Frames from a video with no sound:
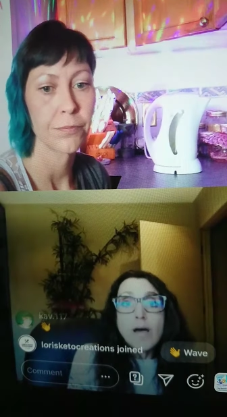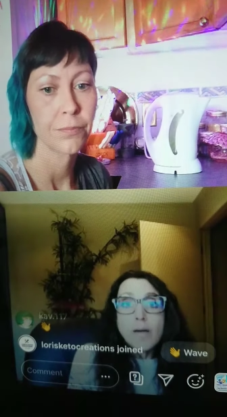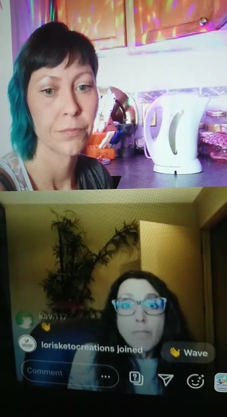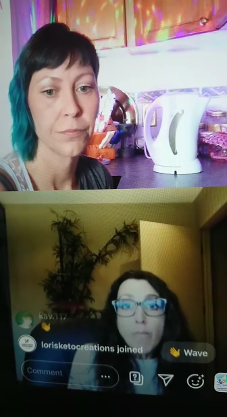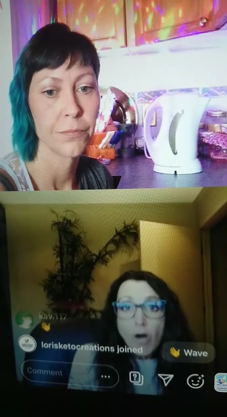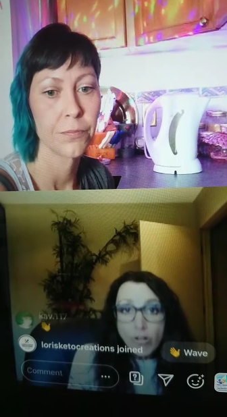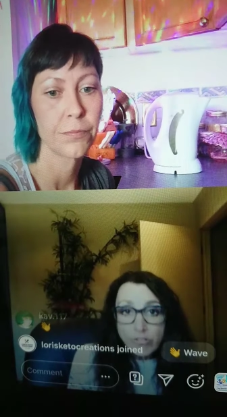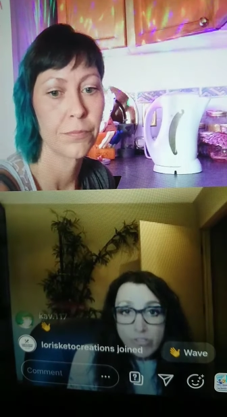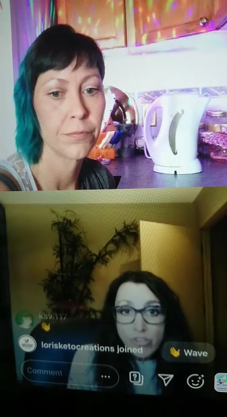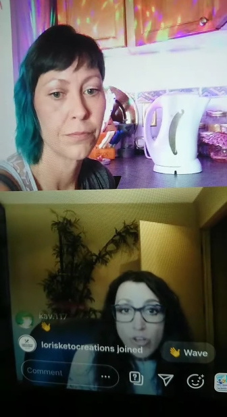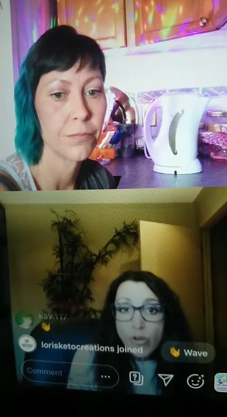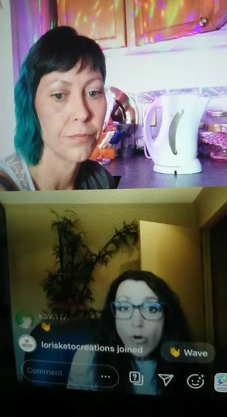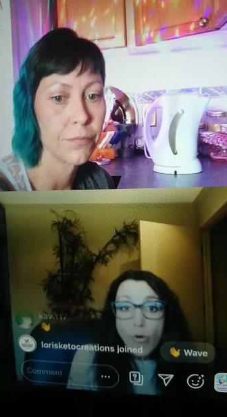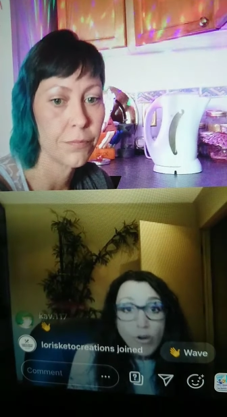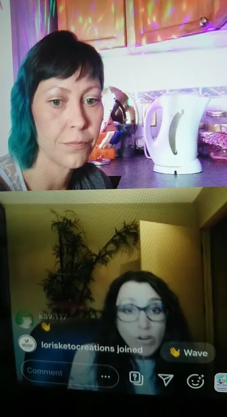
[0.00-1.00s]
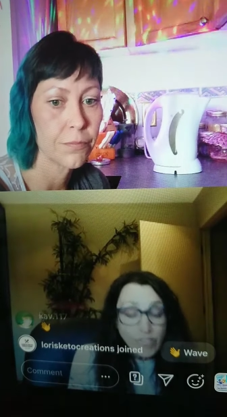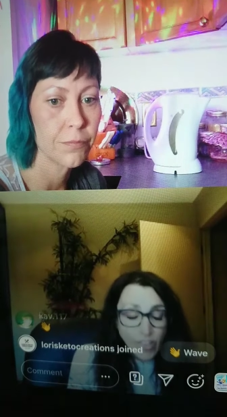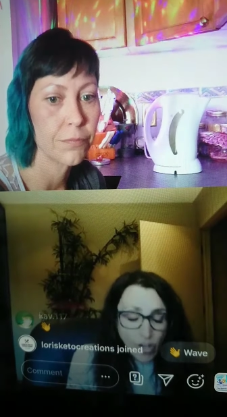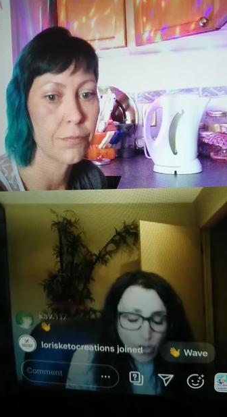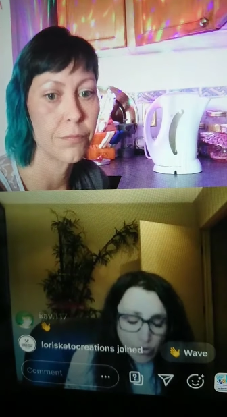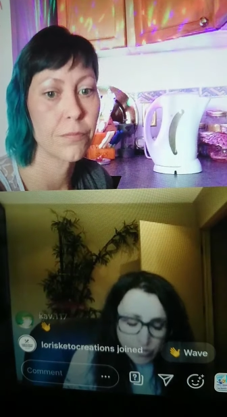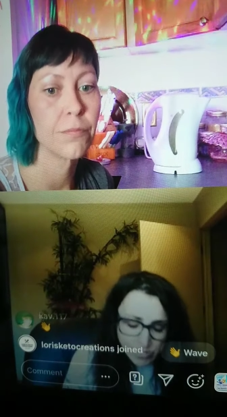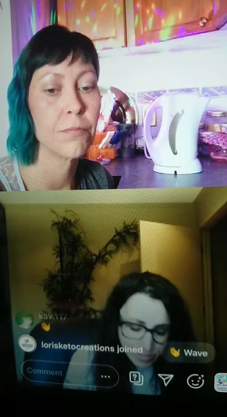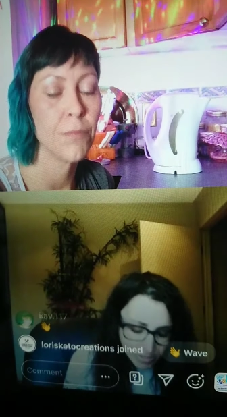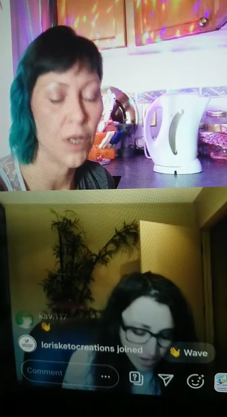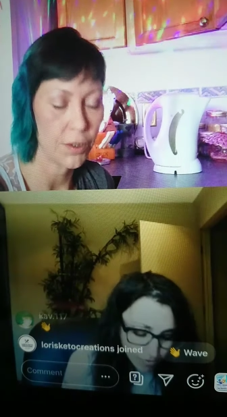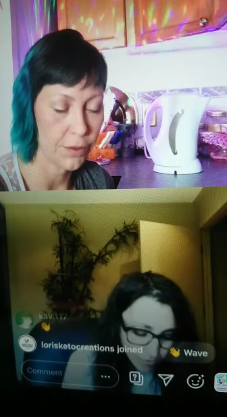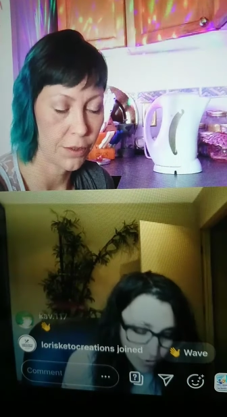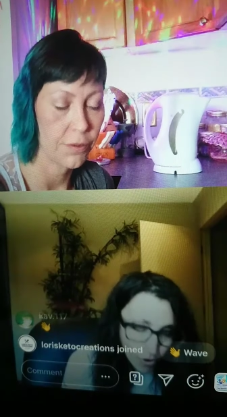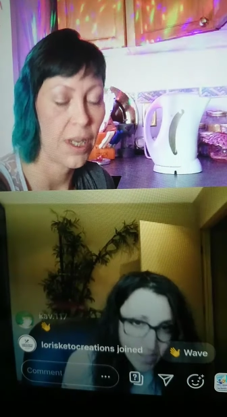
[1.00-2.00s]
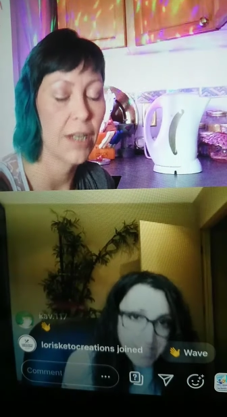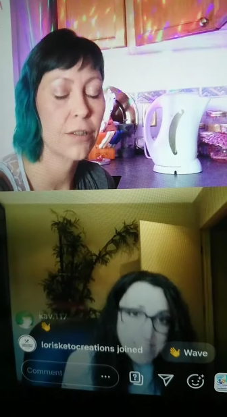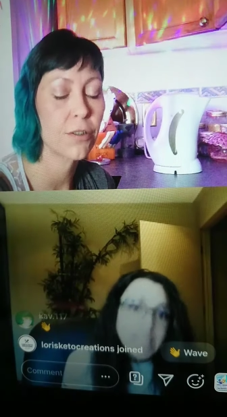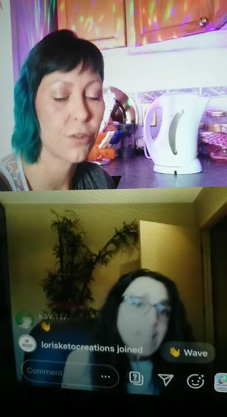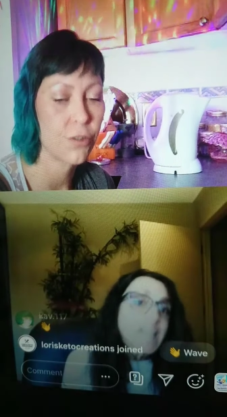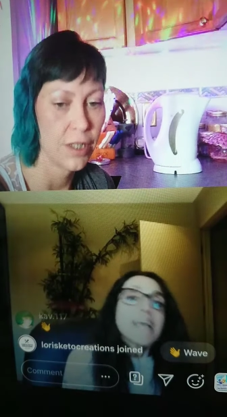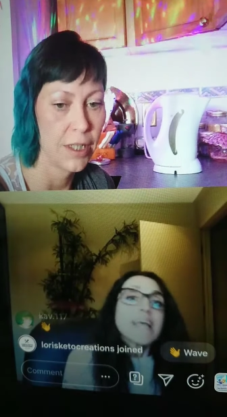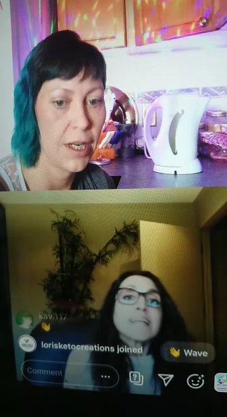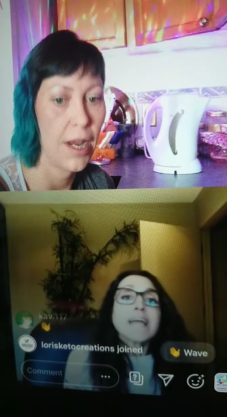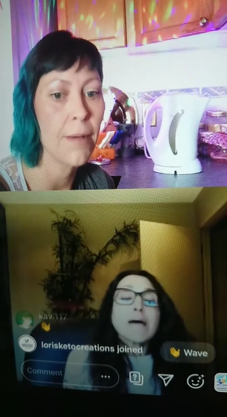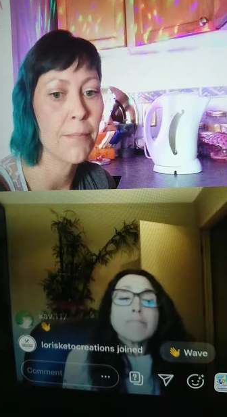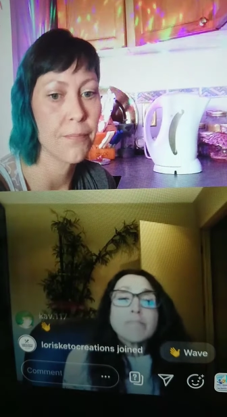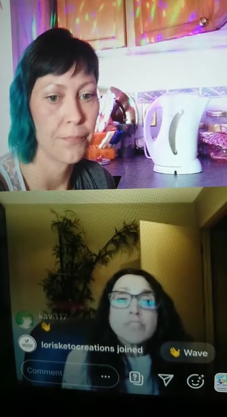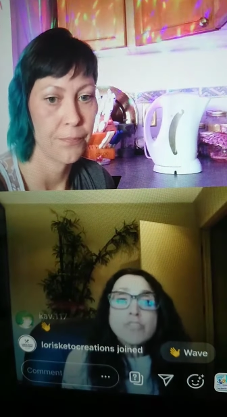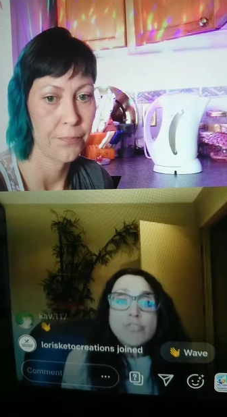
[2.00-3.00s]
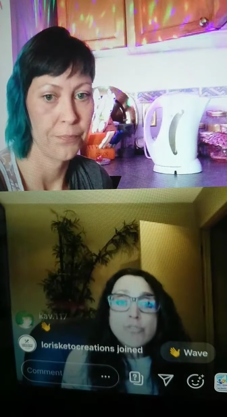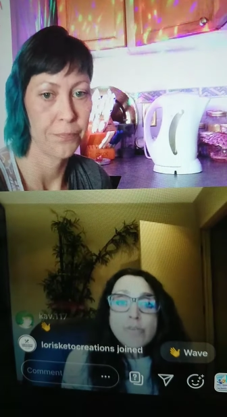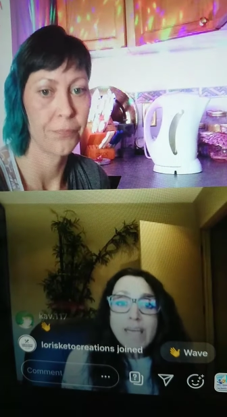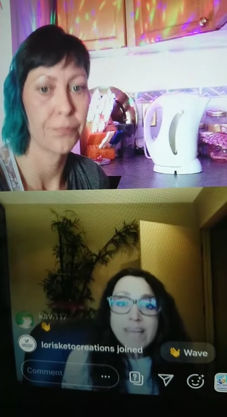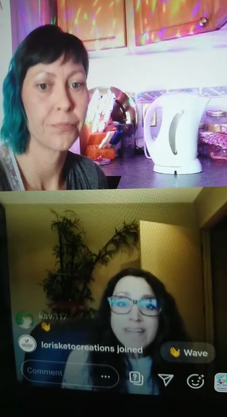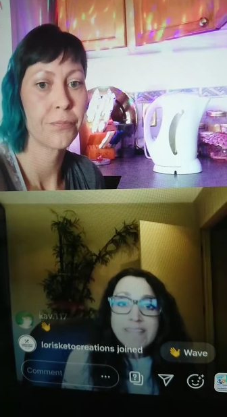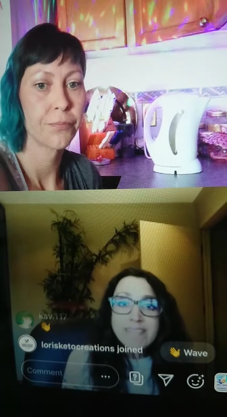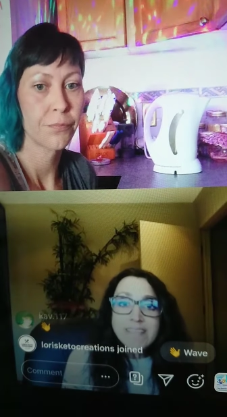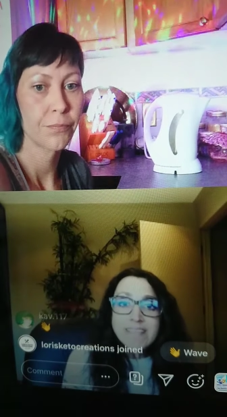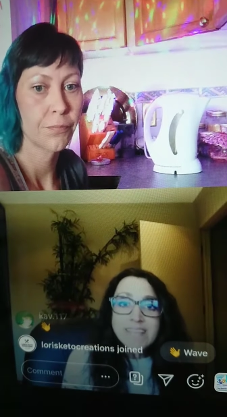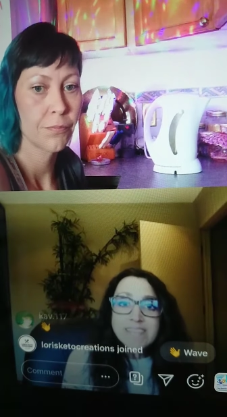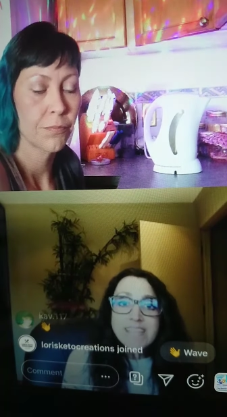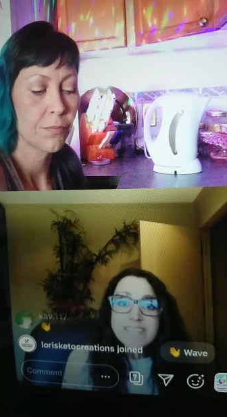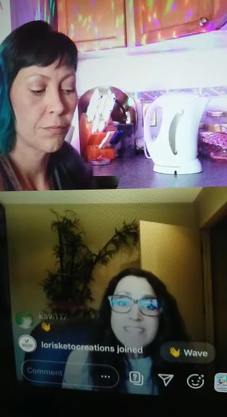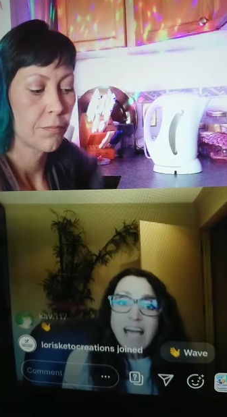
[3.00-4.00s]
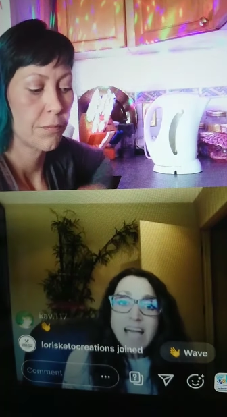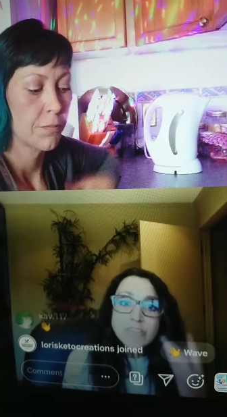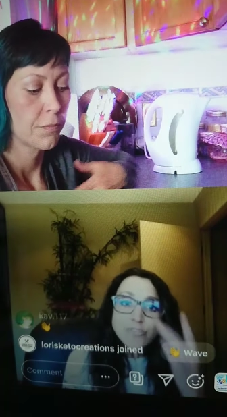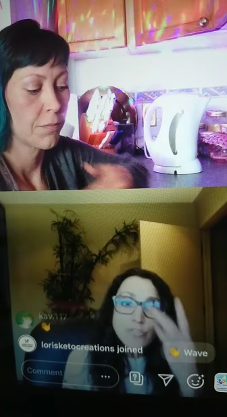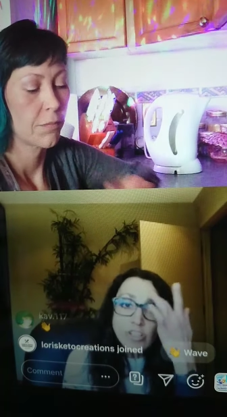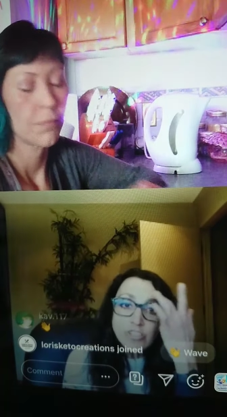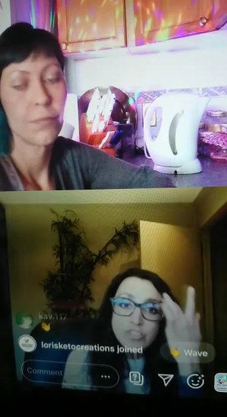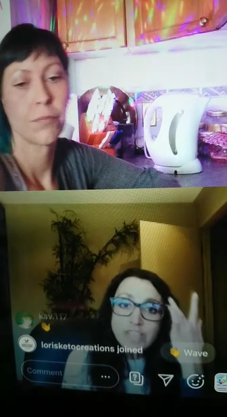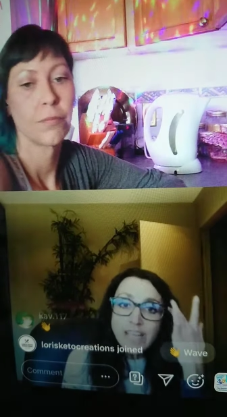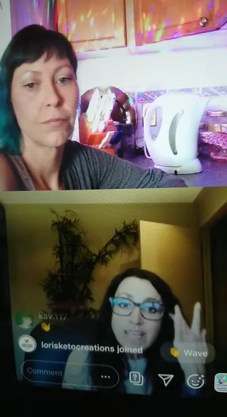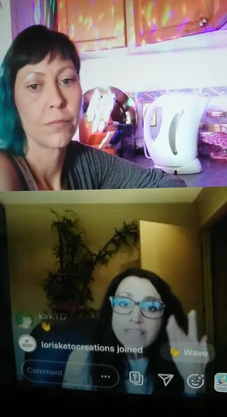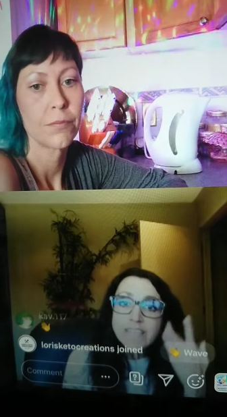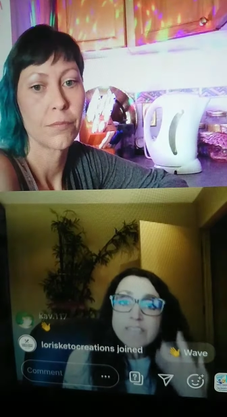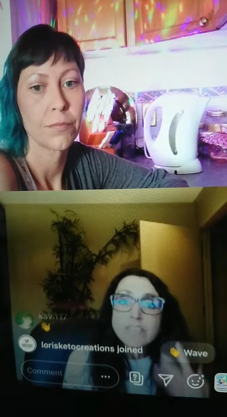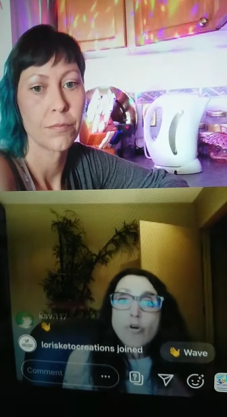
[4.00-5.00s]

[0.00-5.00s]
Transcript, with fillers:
Speaker 1: all of those. Maltodextrin, yeah. Number two, anything that says hydrogenated